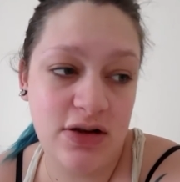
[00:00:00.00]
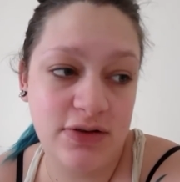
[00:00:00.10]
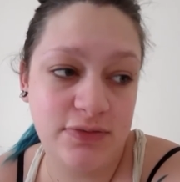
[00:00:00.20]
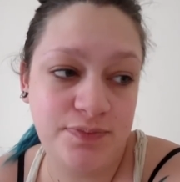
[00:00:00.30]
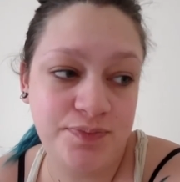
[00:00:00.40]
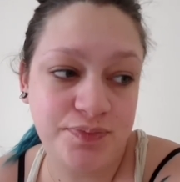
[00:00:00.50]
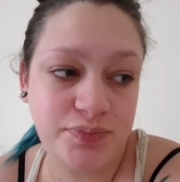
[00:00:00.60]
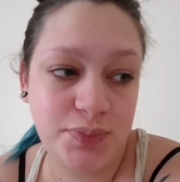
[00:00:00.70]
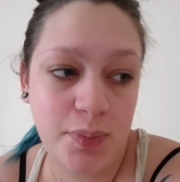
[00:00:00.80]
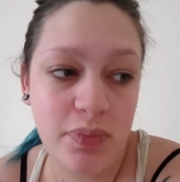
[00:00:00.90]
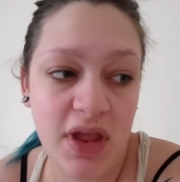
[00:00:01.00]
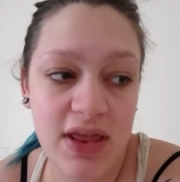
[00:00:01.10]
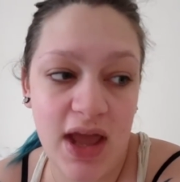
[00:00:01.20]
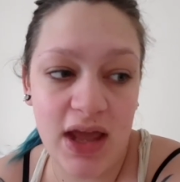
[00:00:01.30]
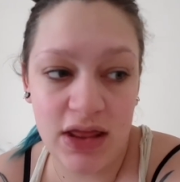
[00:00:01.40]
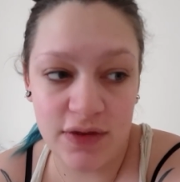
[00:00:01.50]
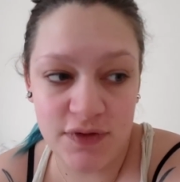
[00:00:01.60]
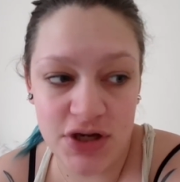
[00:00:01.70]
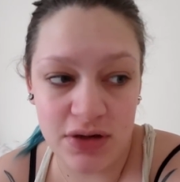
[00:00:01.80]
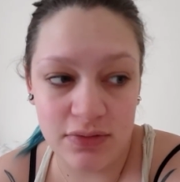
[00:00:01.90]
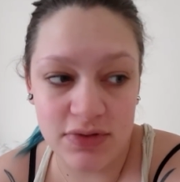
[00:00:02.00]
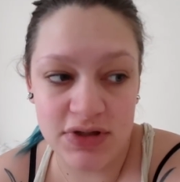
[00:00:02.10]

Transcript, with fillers: on the 8th of June.